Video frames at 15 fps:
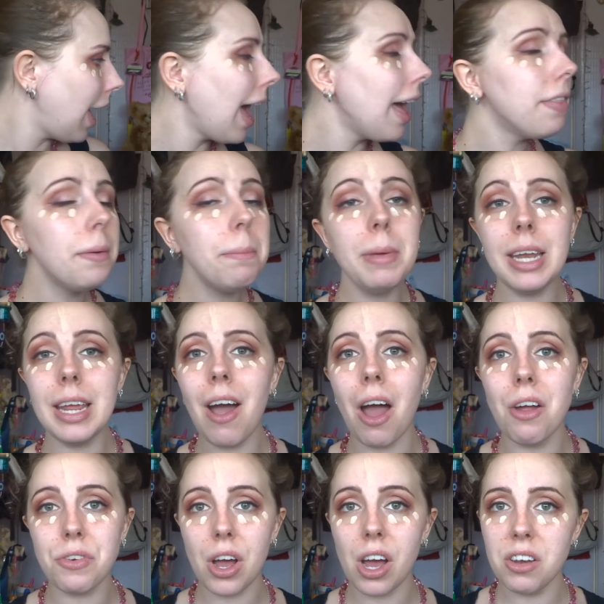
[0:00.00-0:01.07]
At the minute,
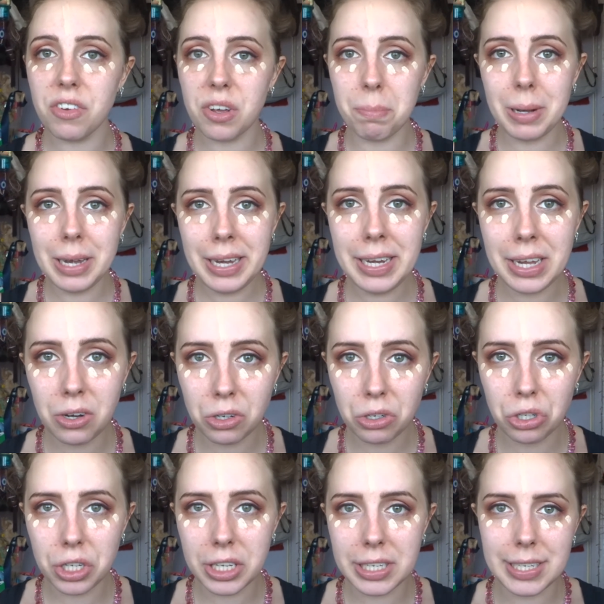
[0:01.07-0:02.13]
I've kind of completely
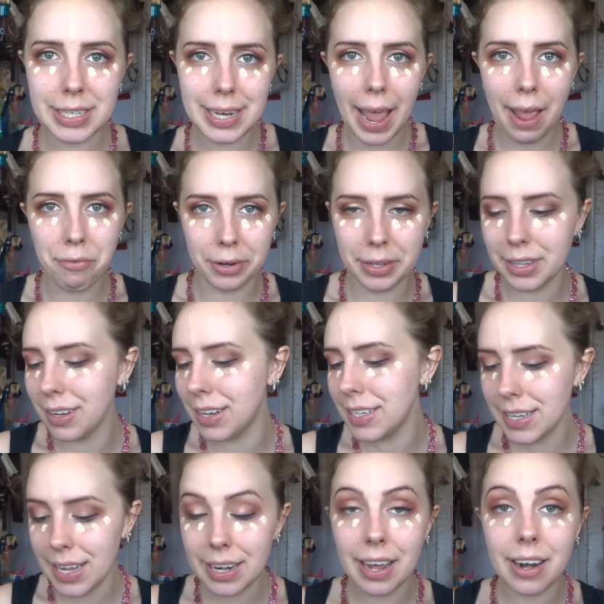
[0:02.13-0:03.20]
contradicted everything I said,